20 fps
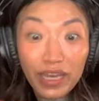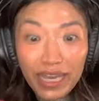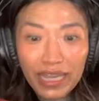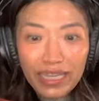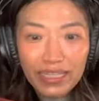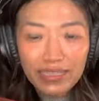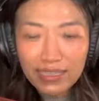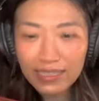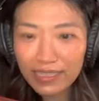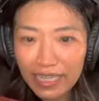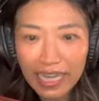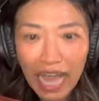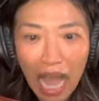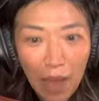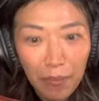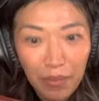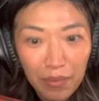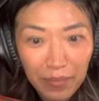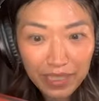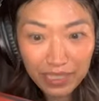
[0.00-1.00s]
is. It's like
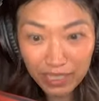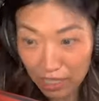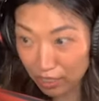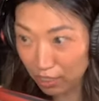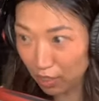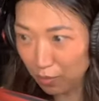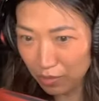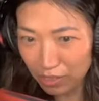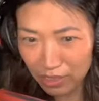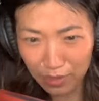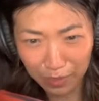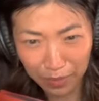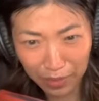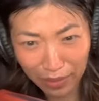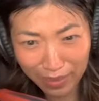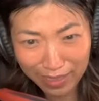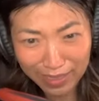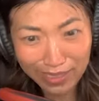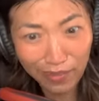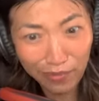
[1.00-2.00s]
complimenting someone's
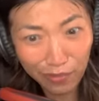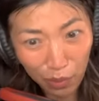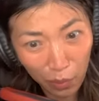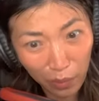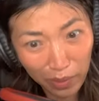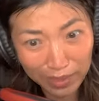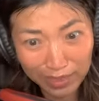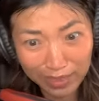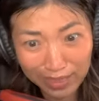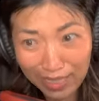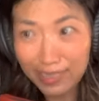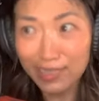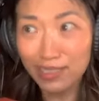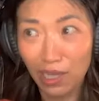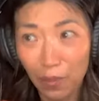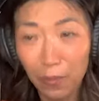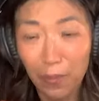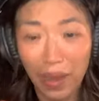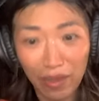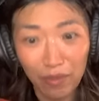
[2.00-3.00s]
appearance. Of course,
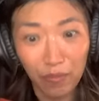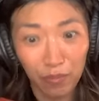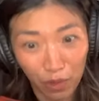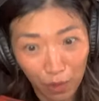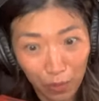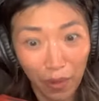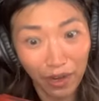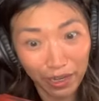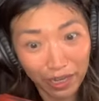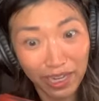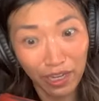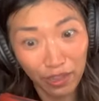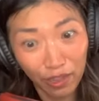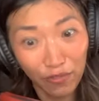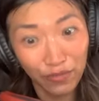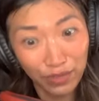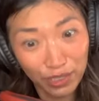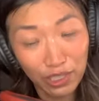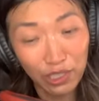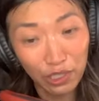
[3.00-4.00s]
that's about remarking on
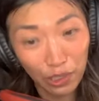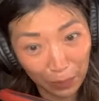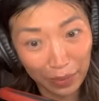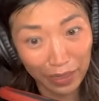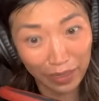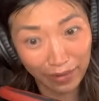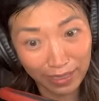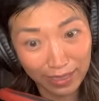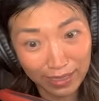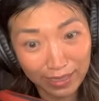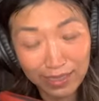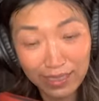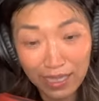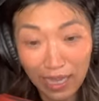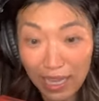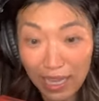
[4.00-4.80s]
their physical appearance.